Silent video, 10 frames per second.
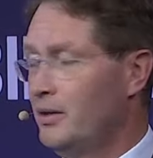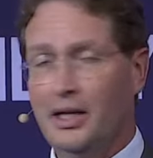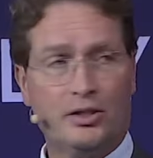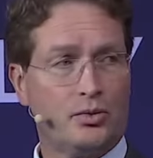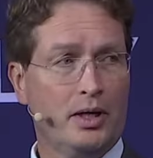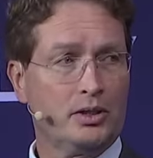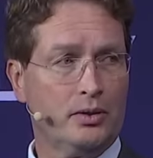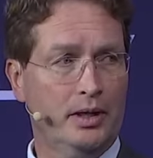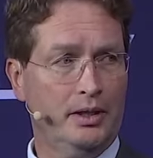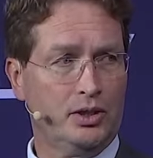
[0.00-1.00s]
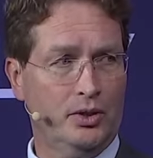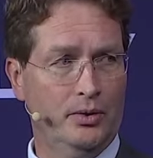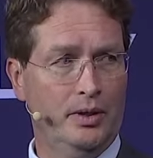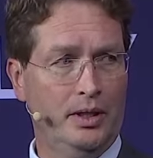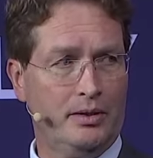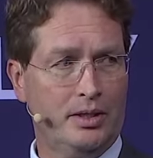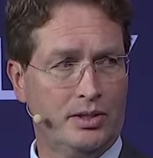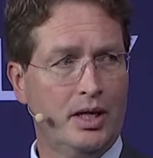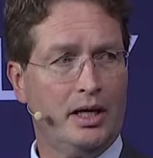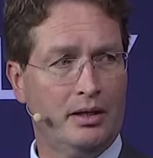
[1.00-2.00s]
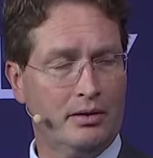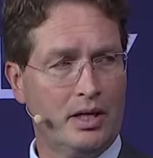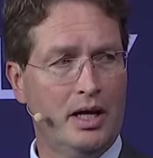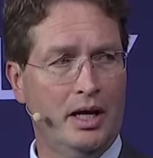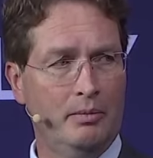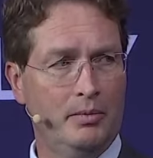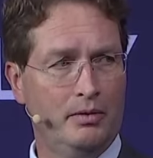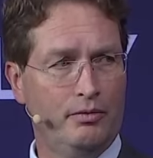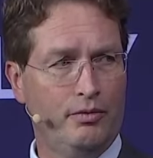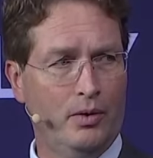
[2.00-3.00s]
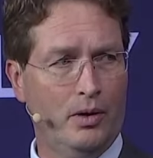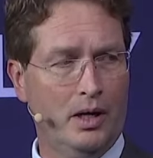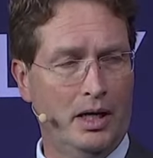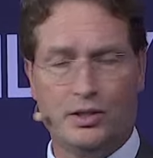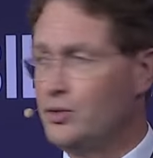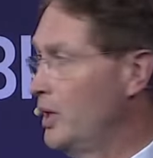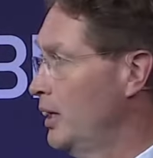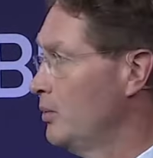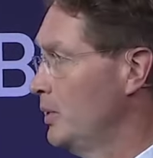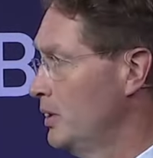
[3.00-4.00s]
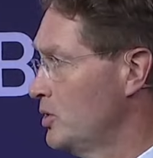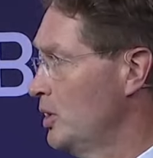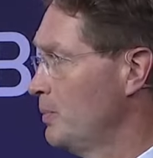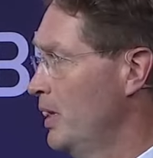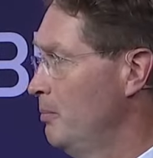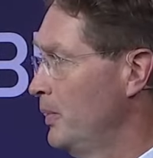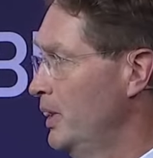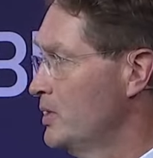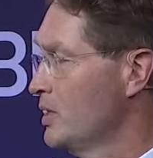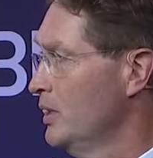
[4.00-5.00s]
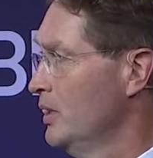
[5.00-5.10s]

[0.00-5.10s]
That structural issue, it has taken time for us, together with the chip companies,